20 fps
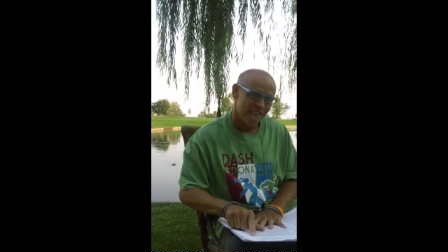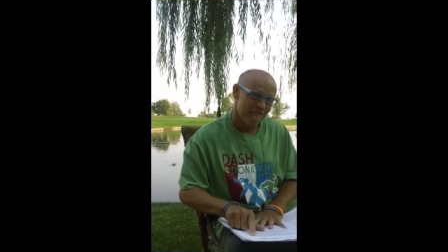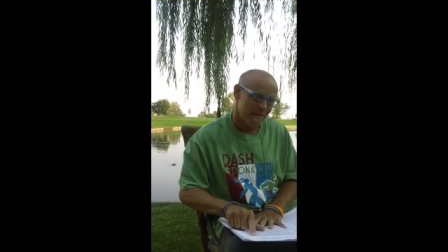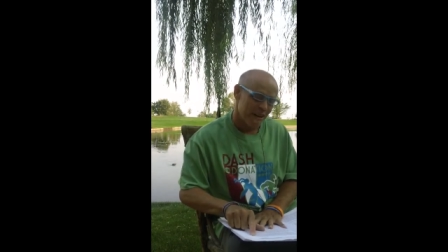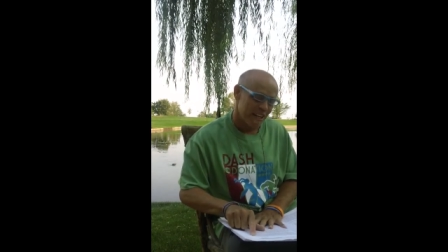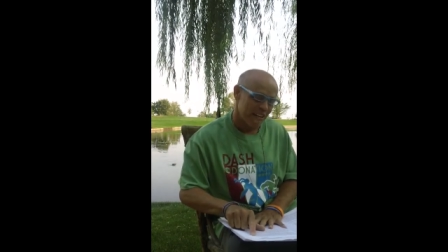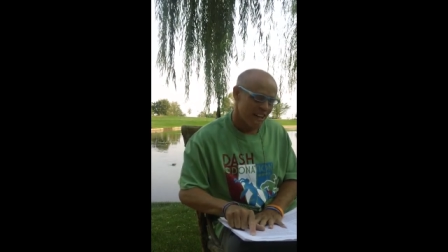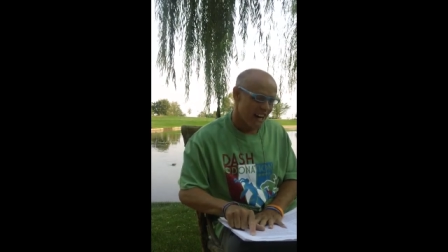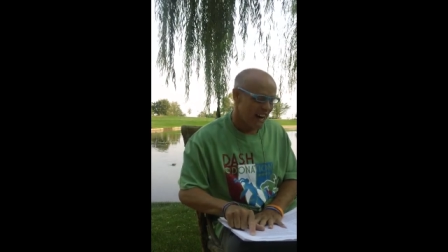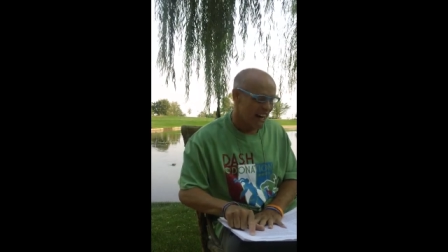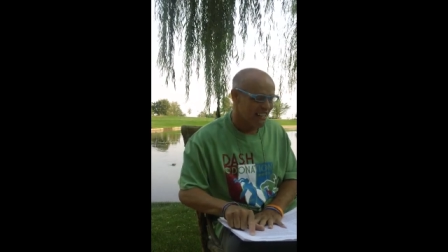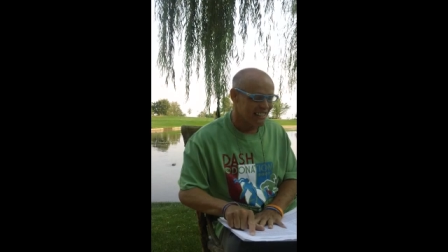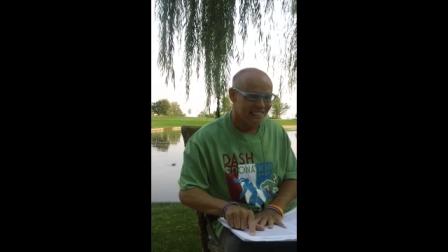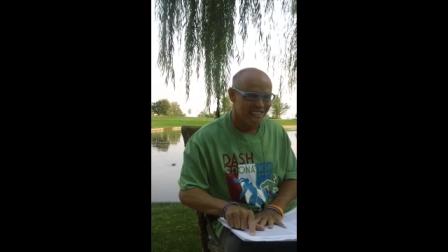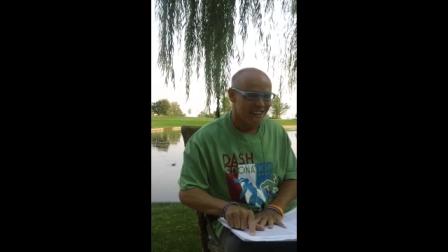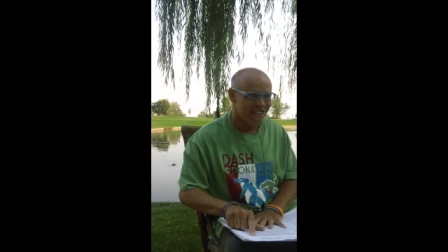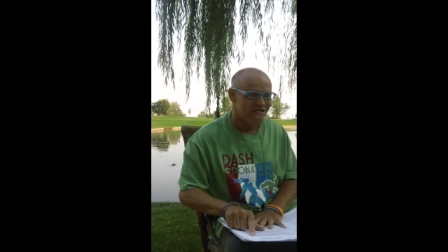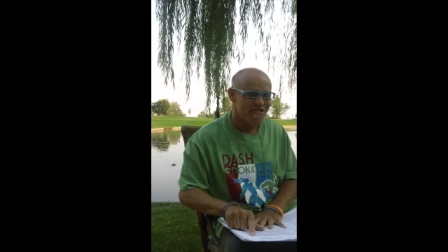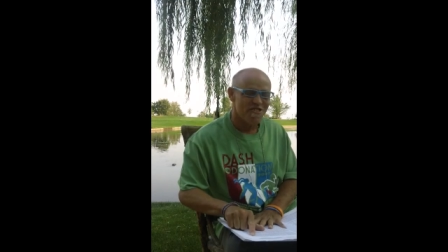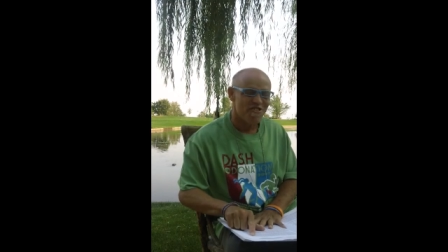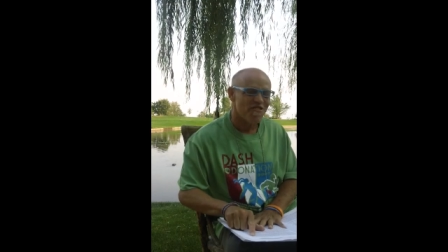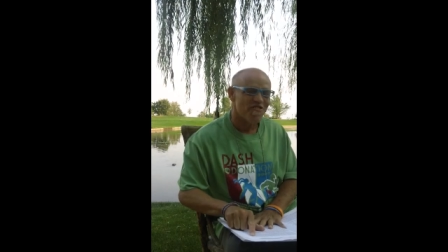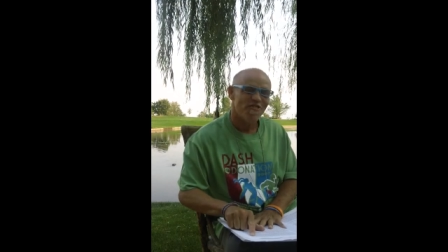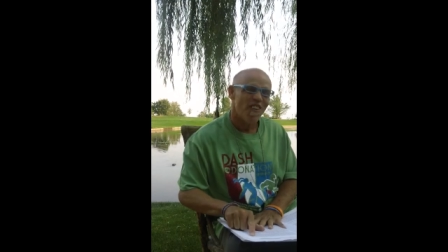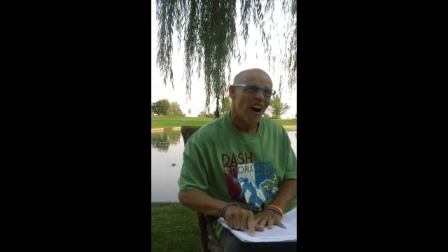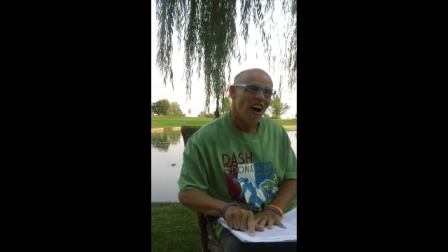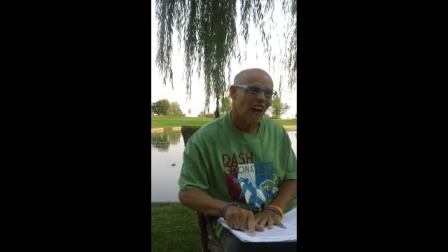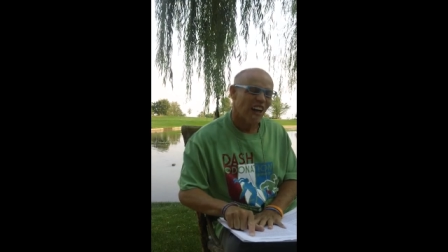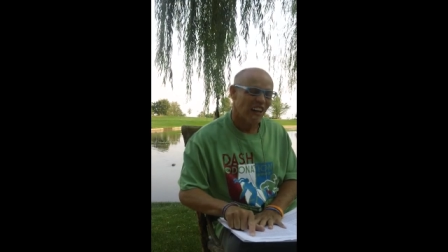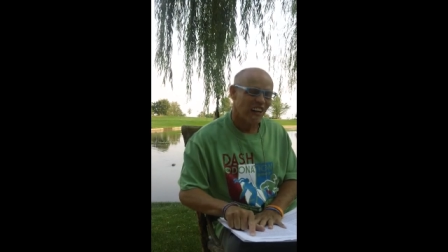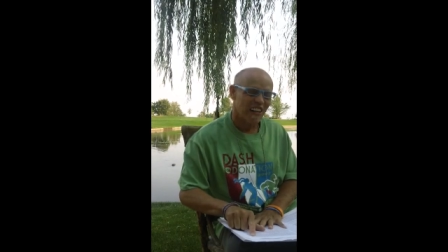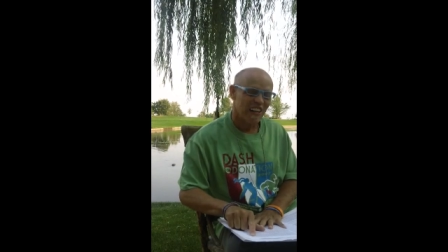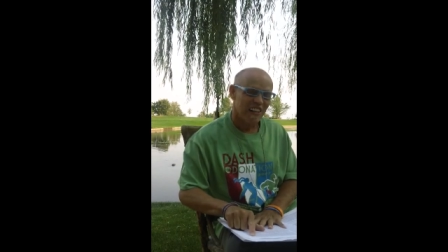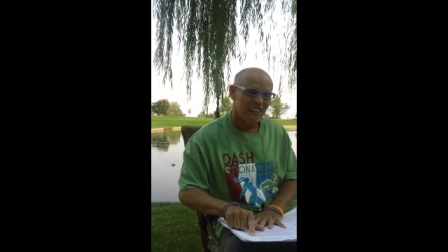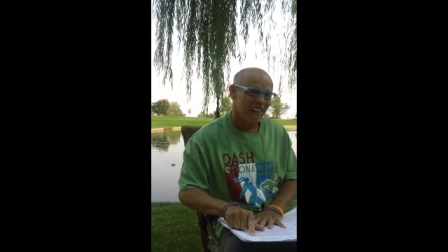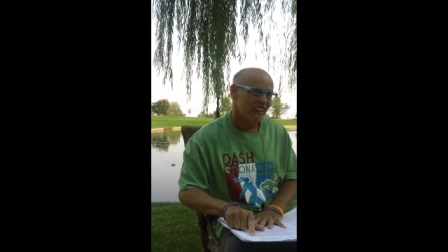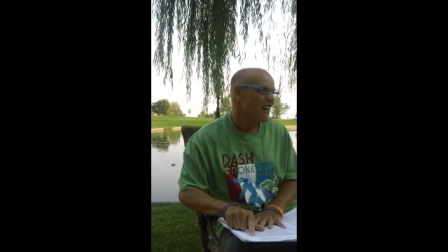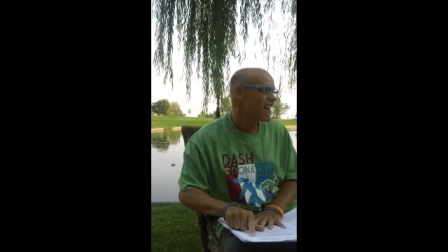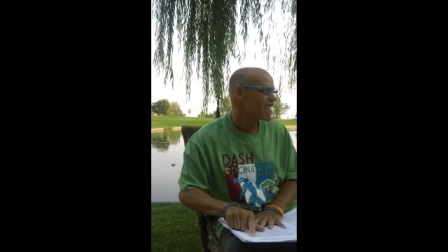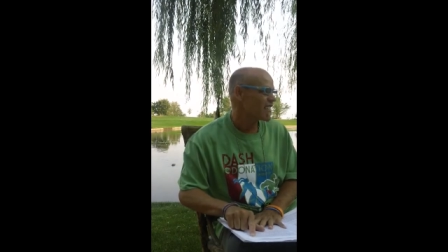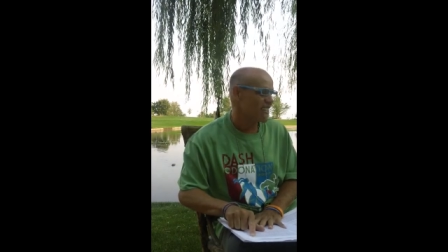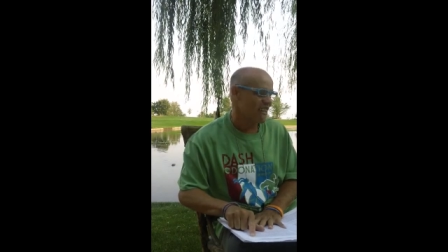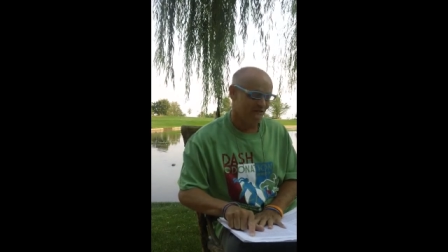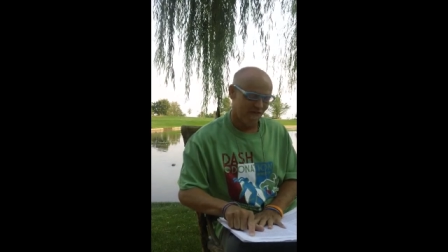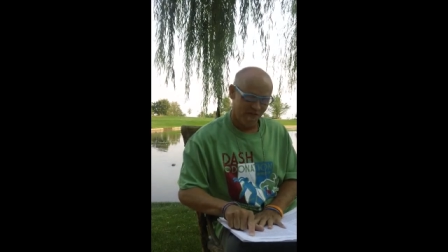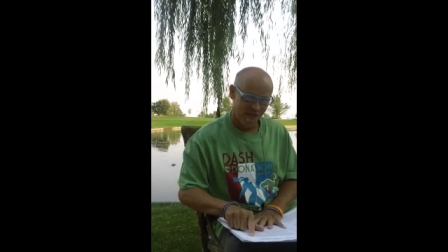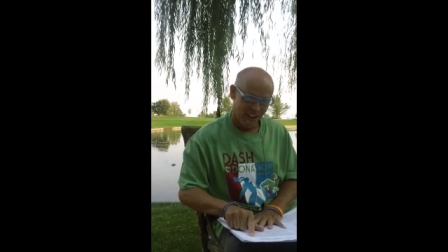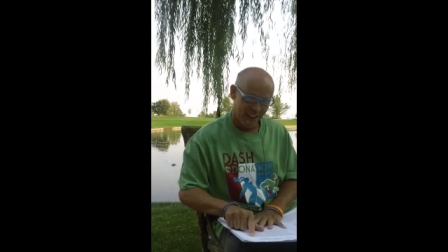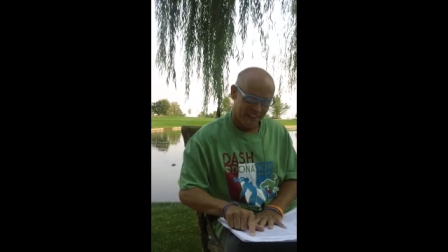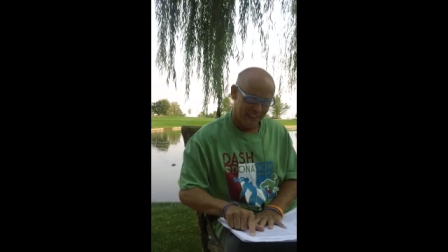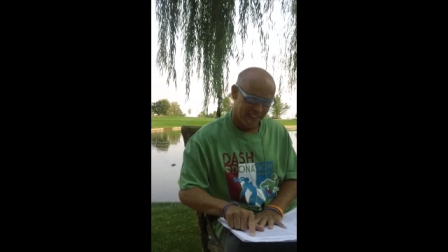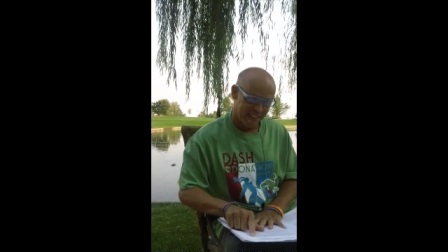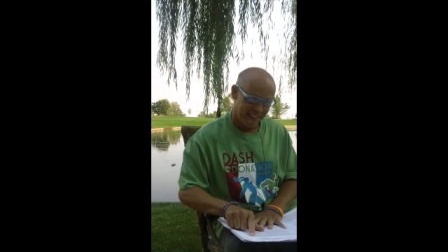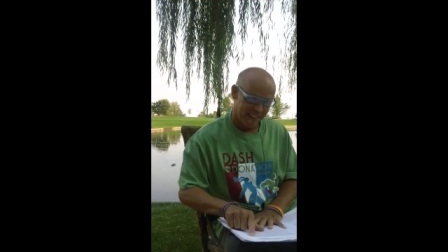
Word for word: everybody died, I said, "Fuck it." I said, "Fuck." She